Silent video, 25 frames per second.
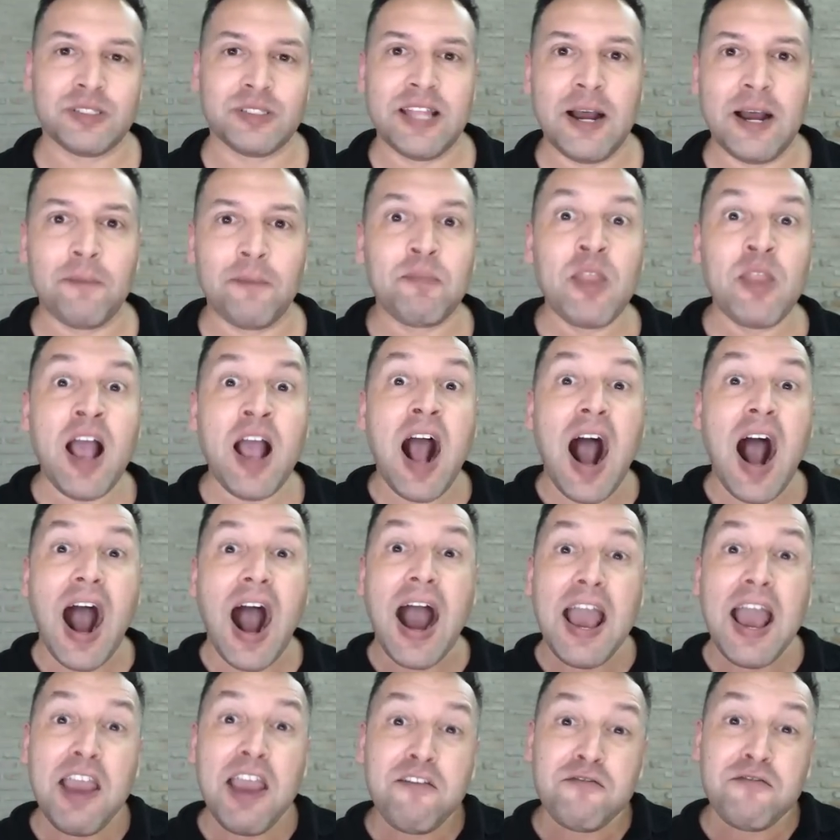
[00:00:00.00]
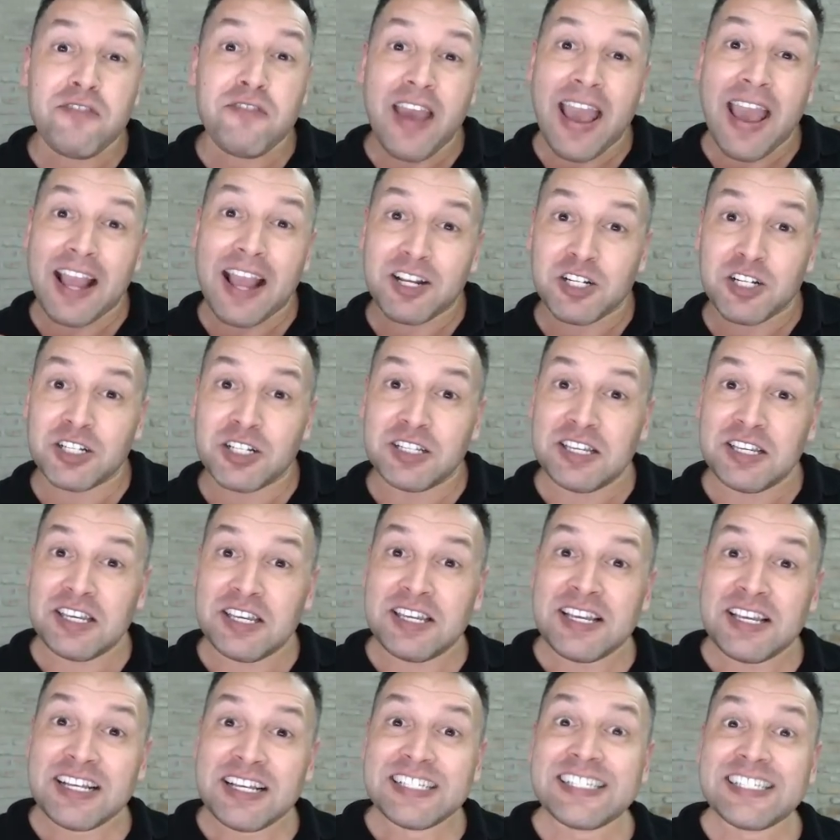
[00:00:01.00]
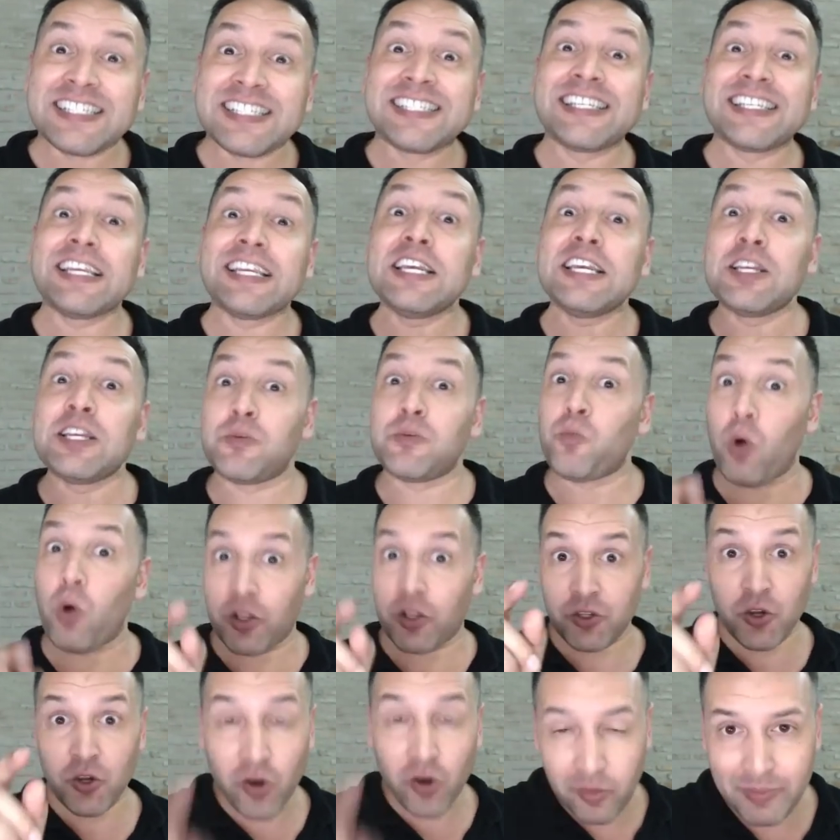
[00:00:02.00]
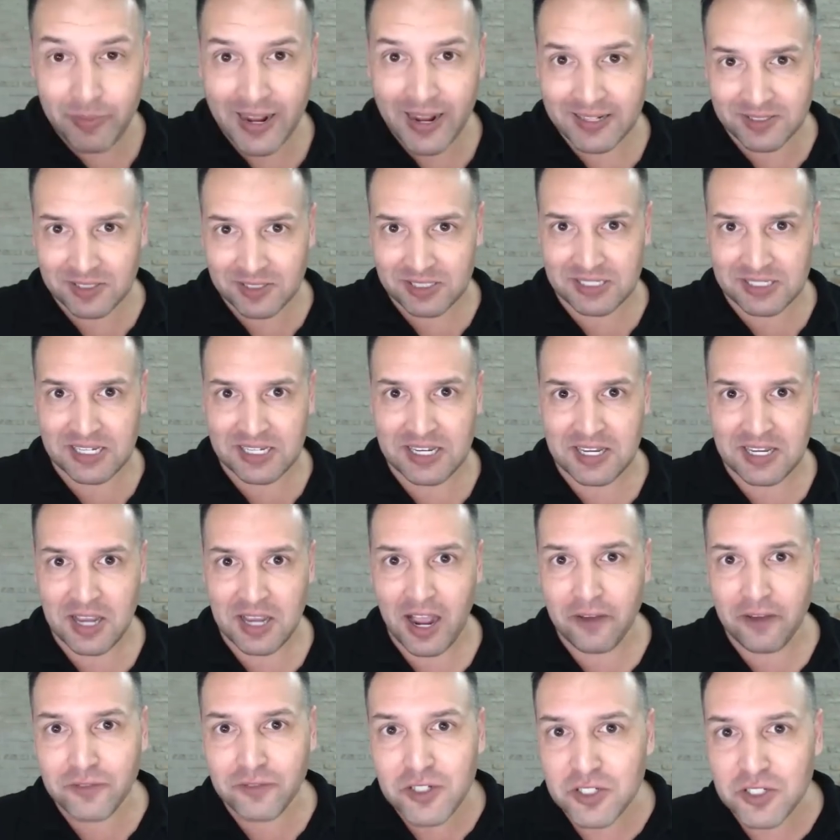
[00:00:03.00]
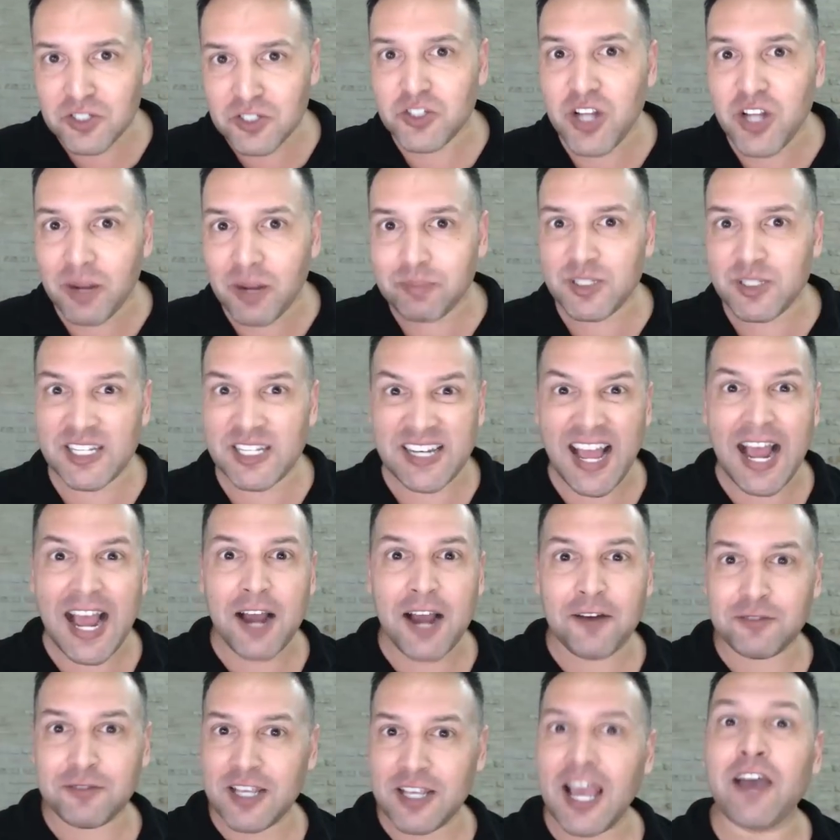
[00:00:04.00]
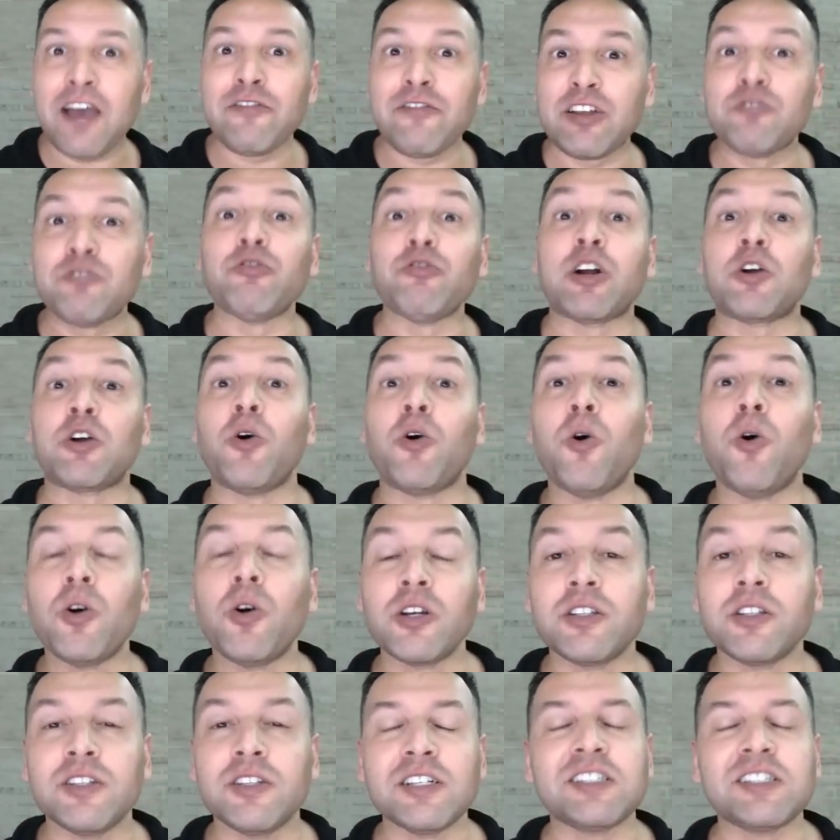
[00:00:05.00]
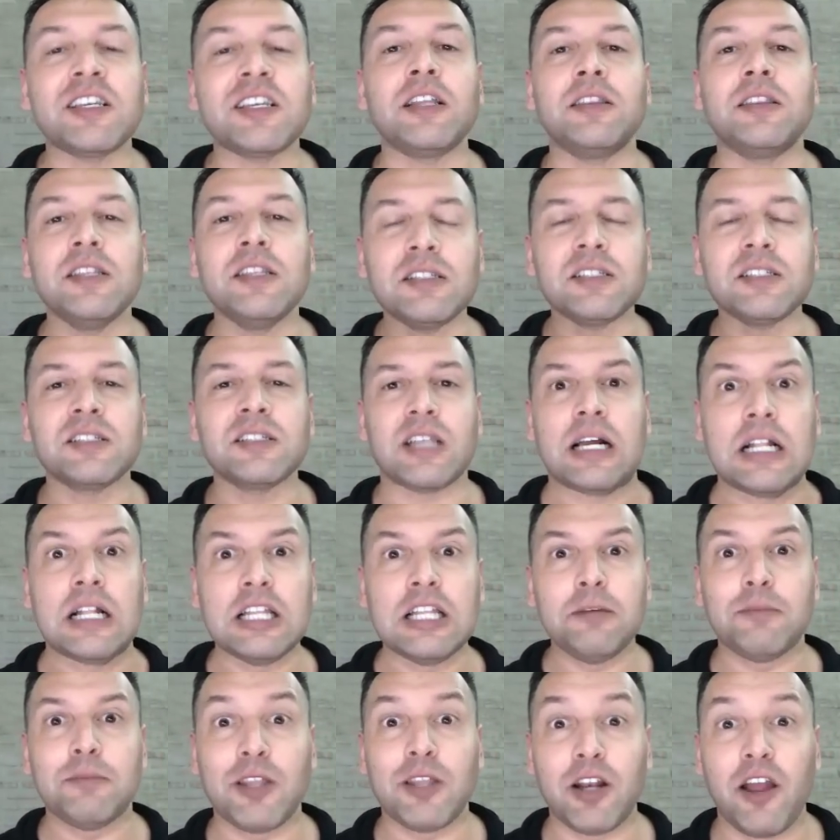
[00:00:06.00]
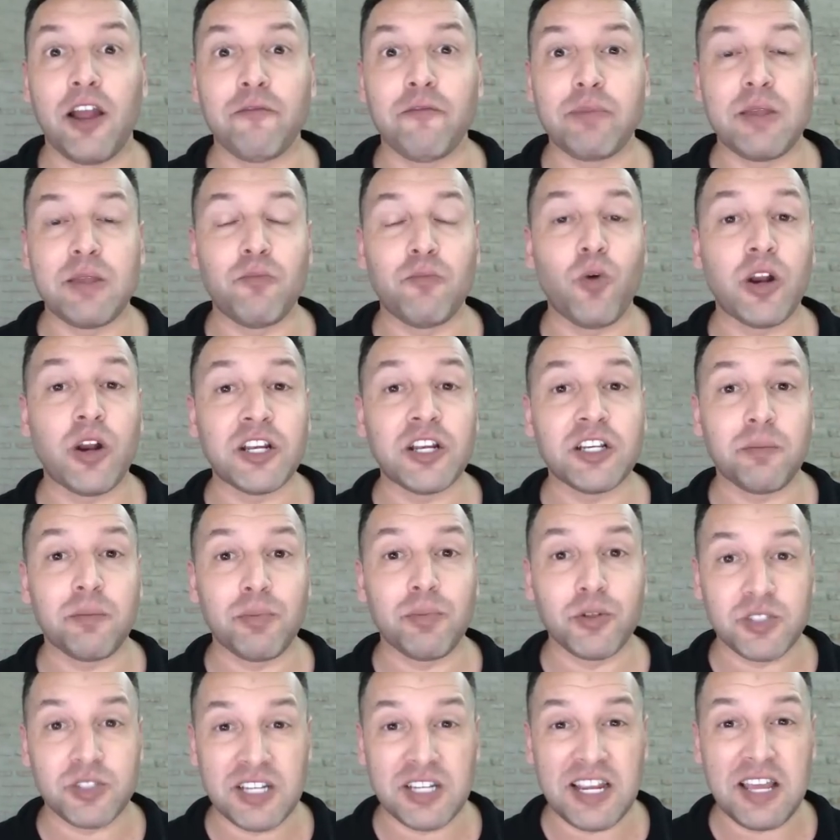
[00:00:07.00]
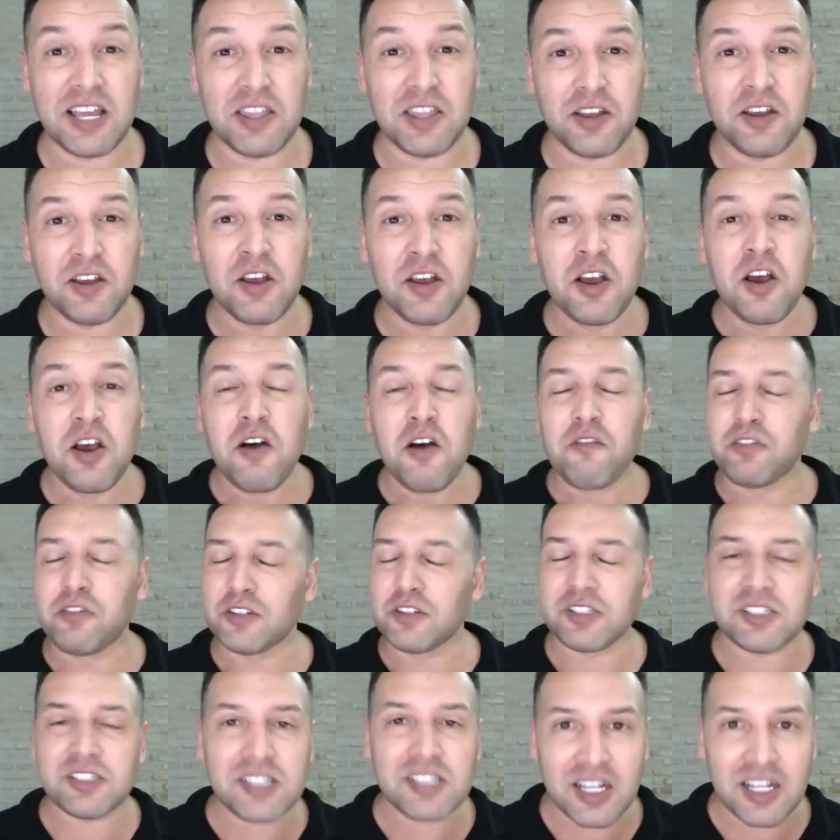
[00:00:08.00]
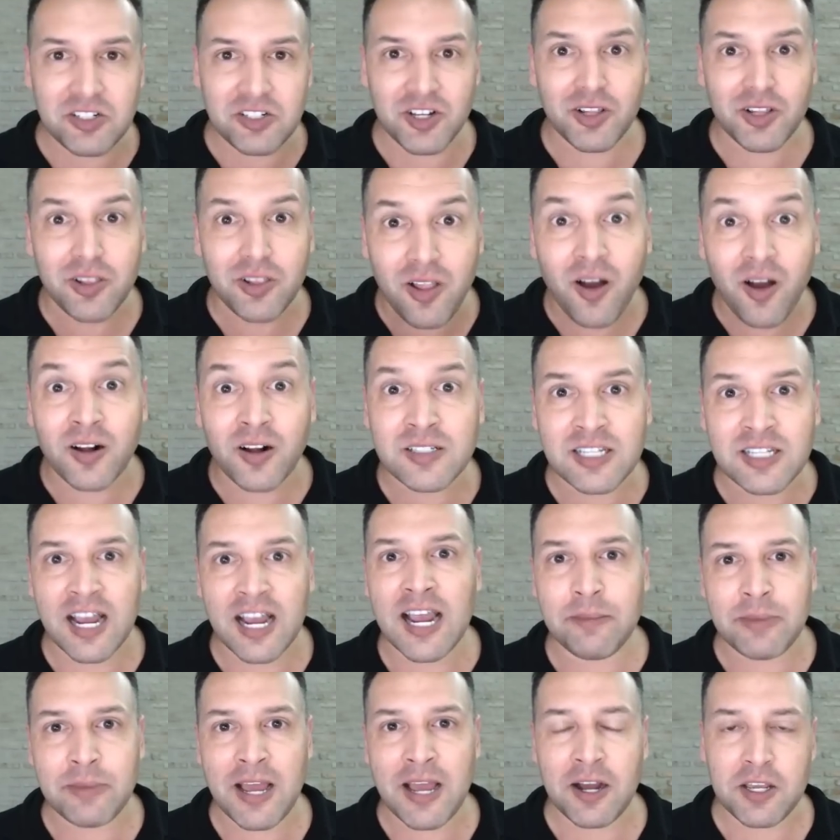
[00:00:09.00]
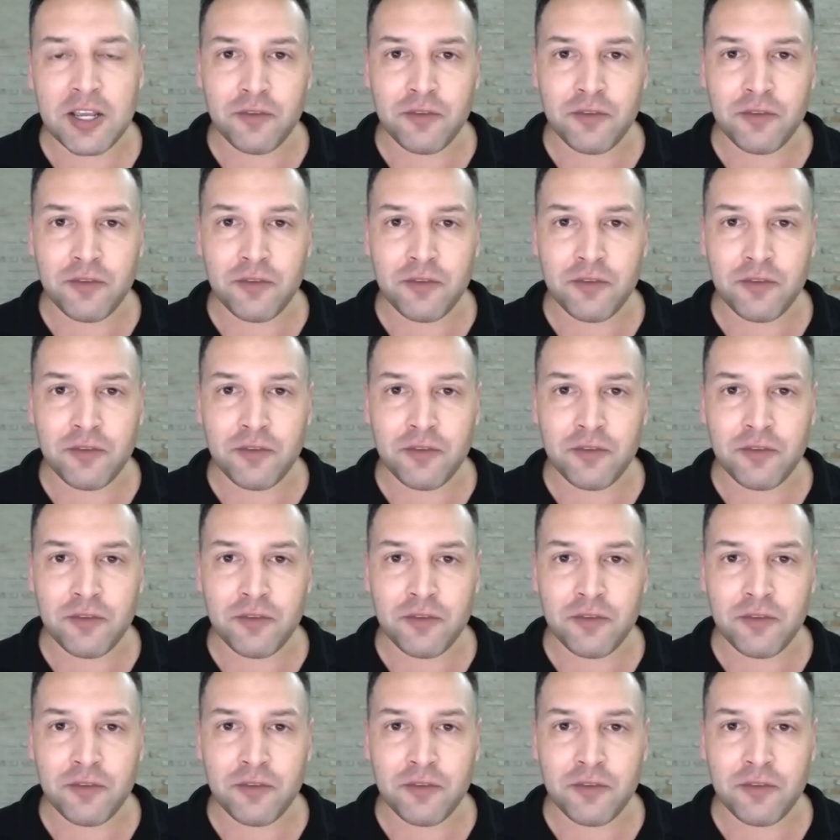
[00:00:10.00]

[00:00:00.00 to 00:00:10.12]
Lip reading: Now, I've actually seen what you're about to see. I've just jumped in after having recorded this, and this is a clip that I've been wanting to put together for such a long time now.